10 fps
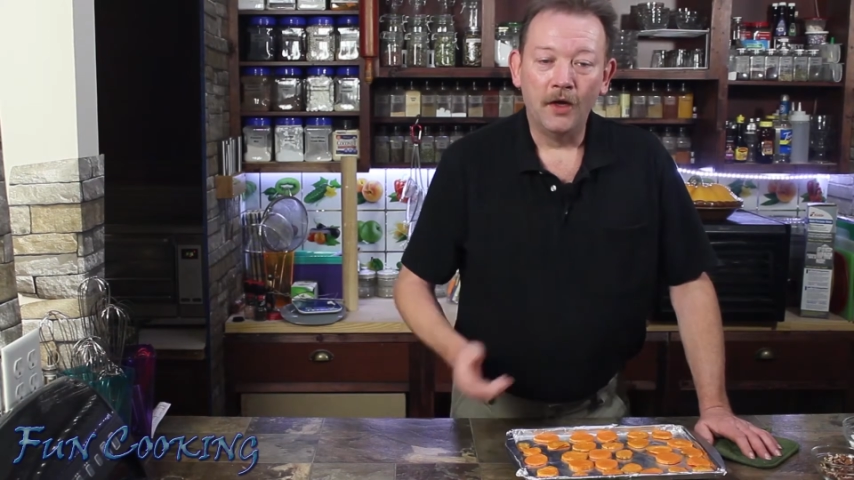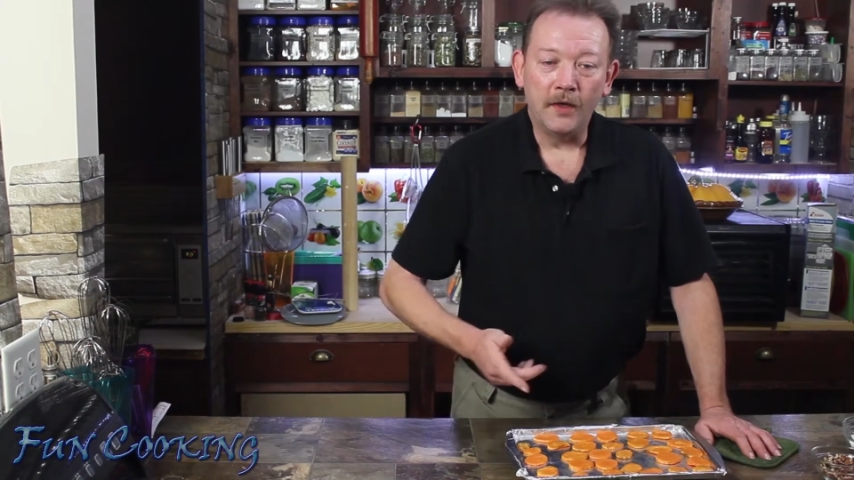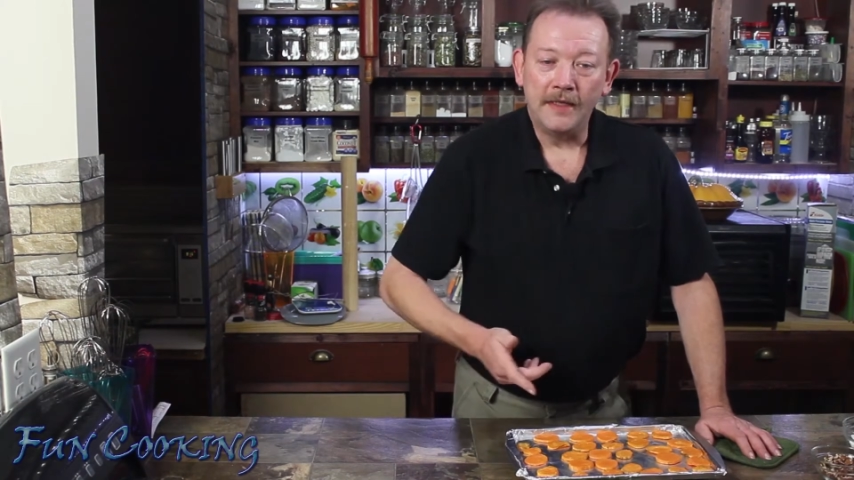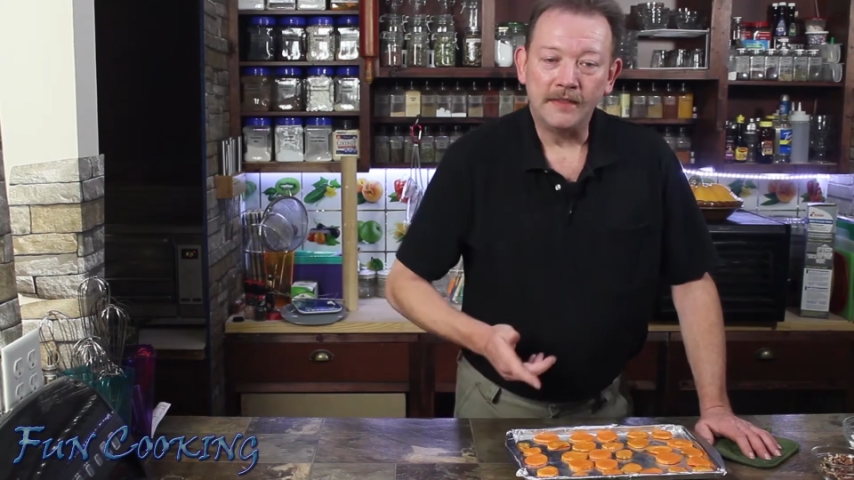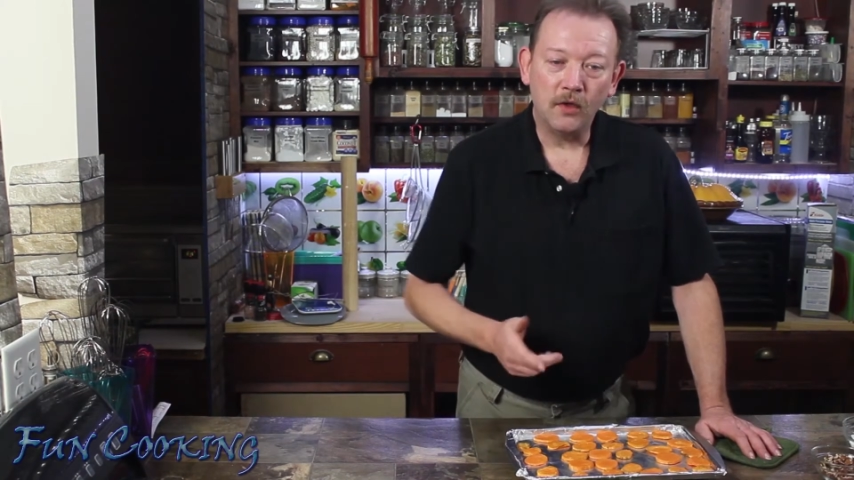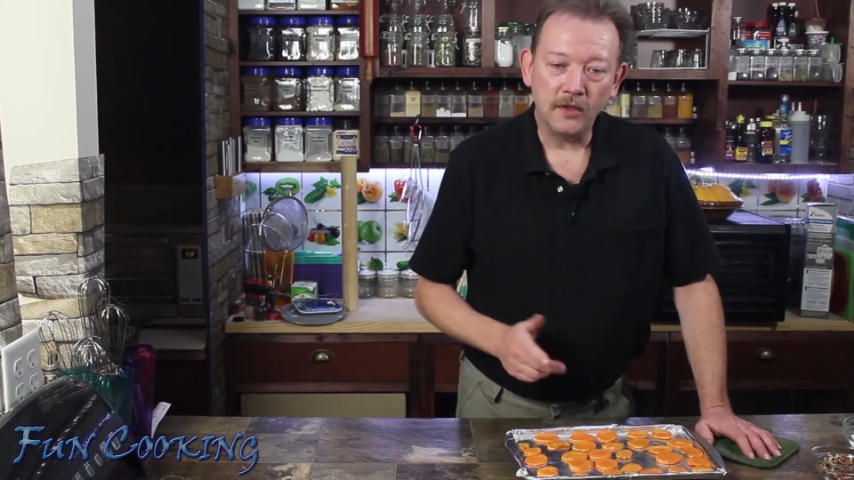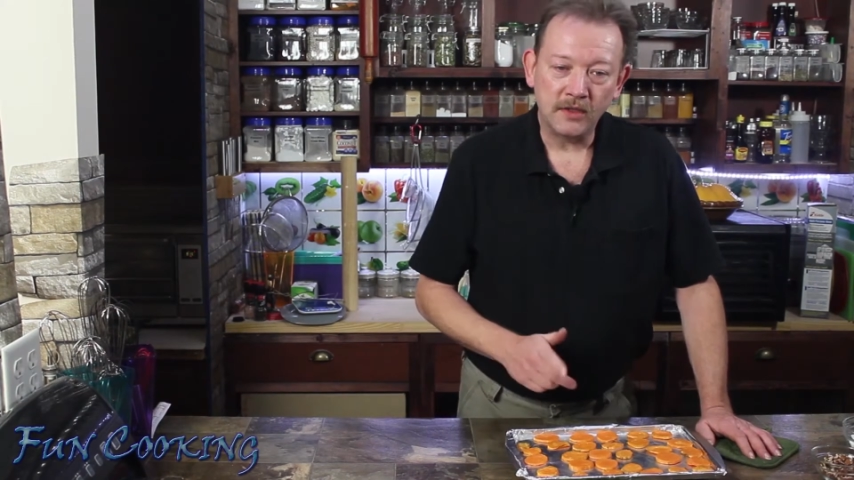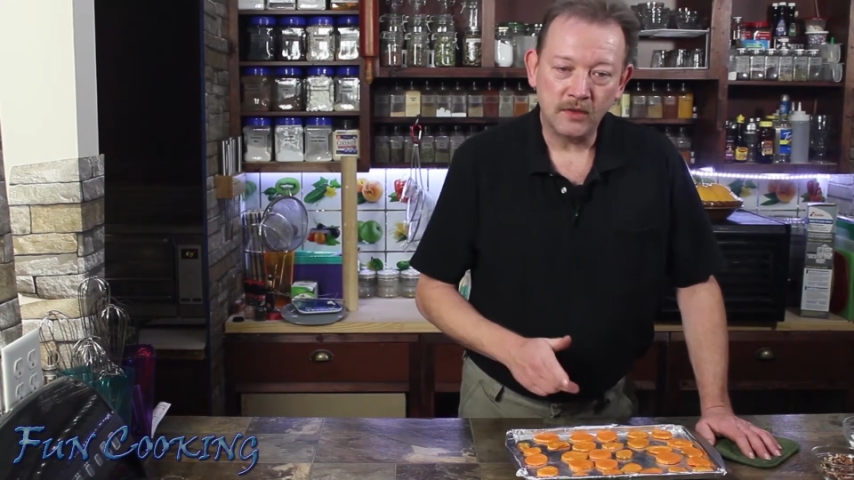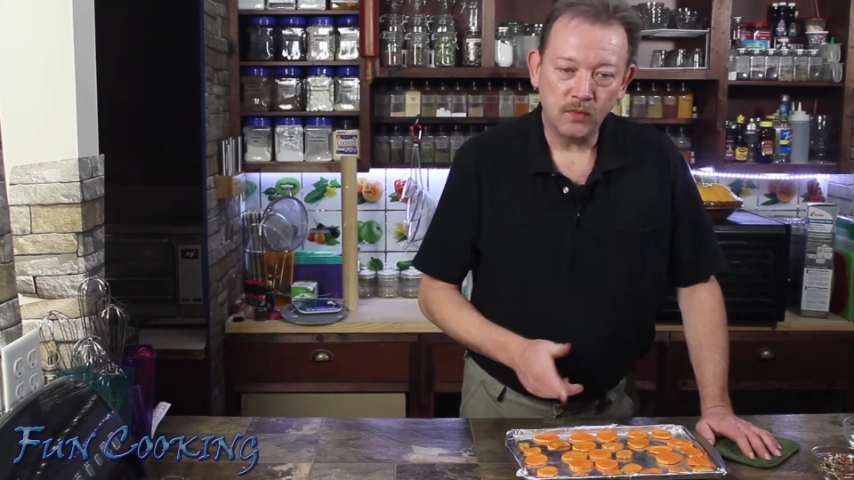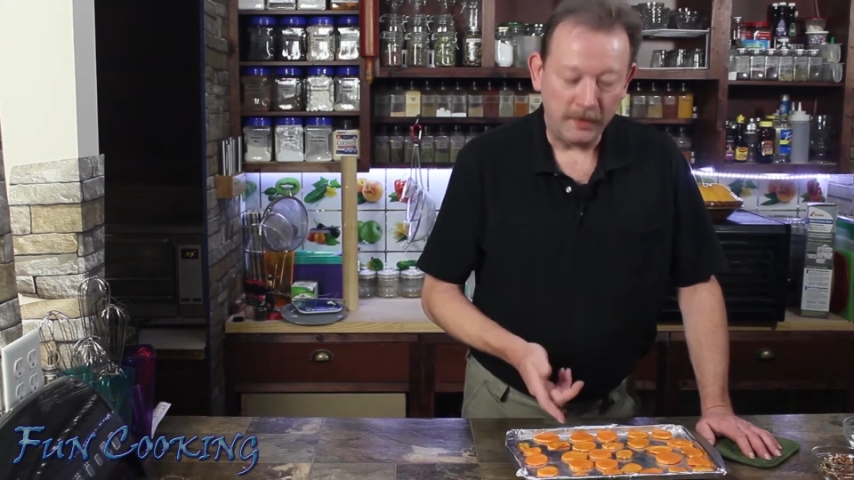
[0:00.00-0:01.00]
Okay, so our
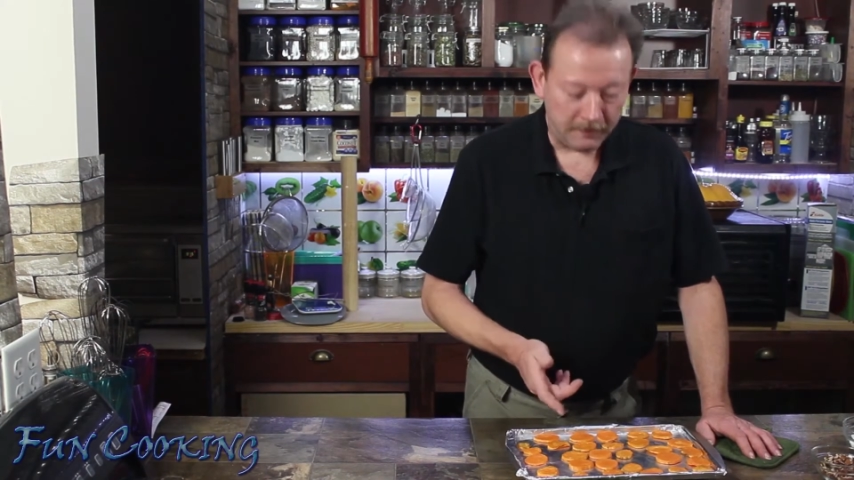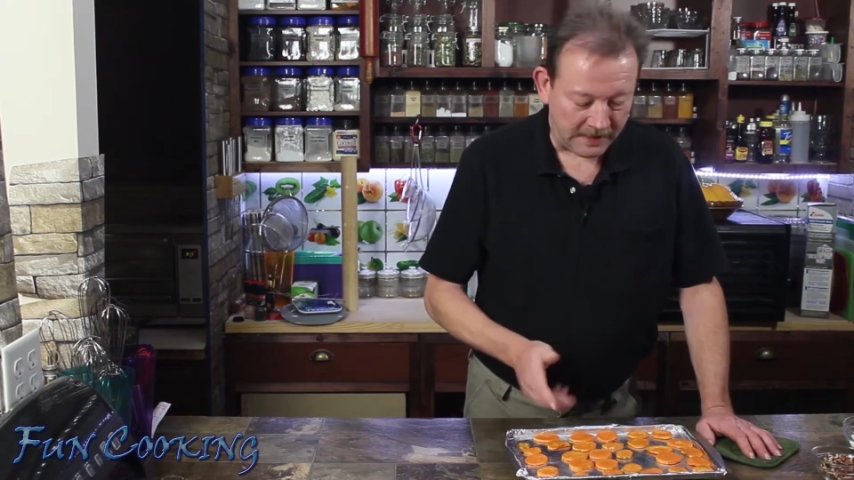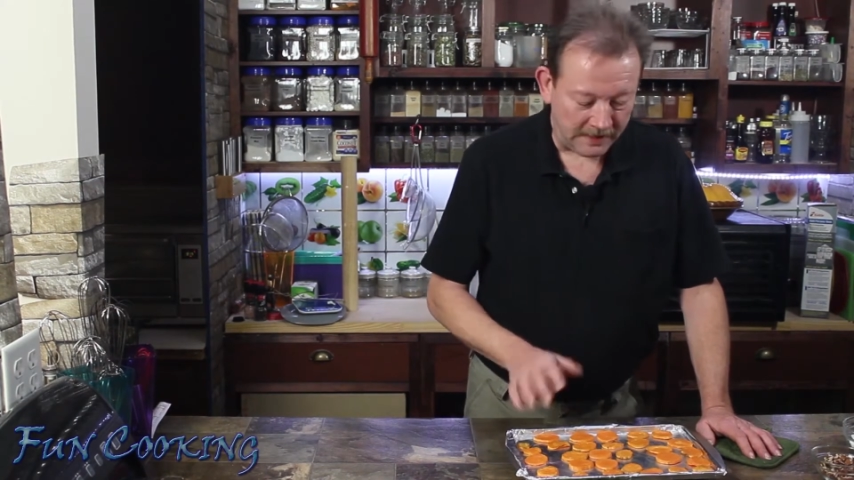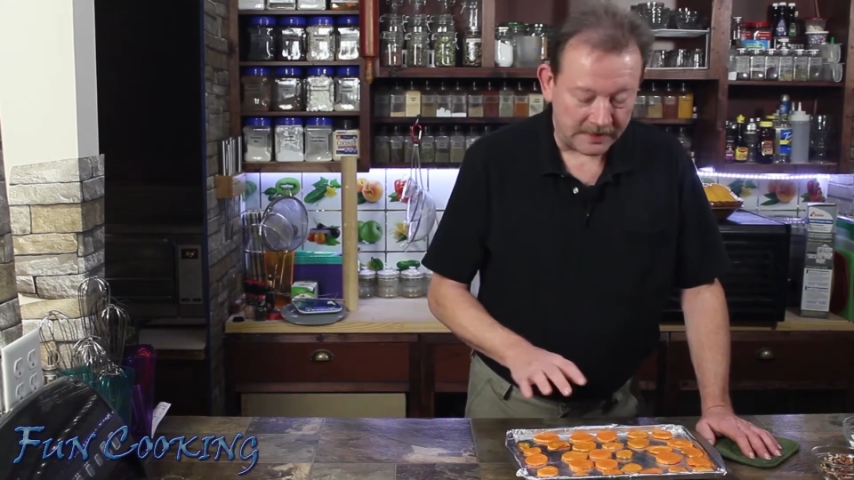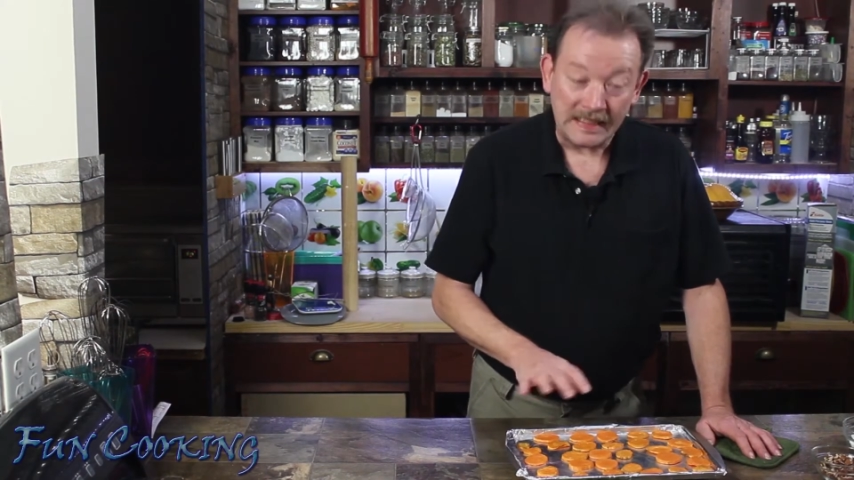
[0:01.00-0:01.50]
sweet potato